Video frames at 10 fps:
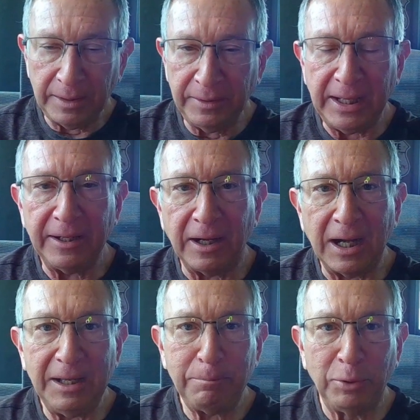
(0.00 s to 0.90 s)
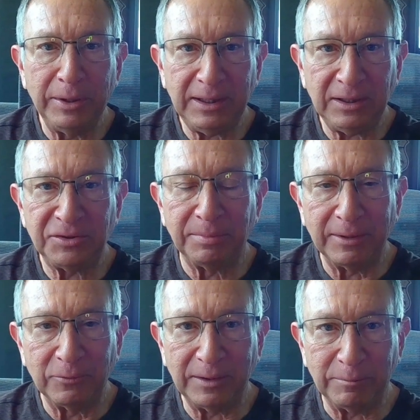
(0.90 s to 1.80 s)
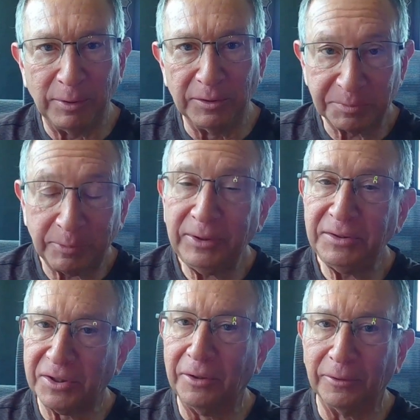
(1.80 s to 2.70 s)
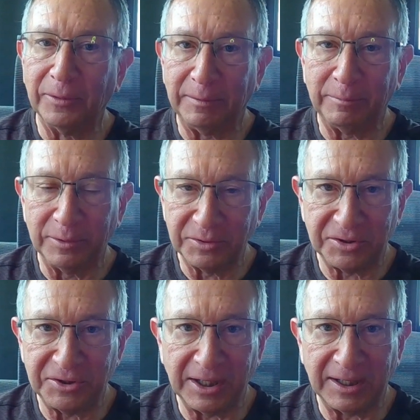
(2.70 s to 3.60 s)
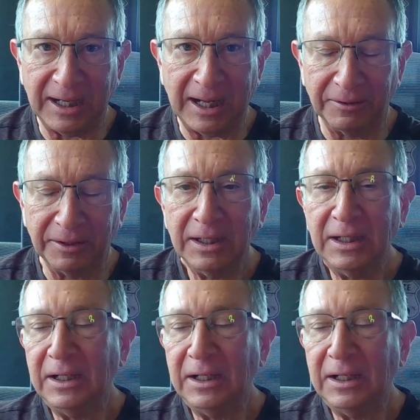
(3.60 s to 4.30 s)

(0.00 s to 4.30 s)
that I put into my written post, please go to the written post and check it out.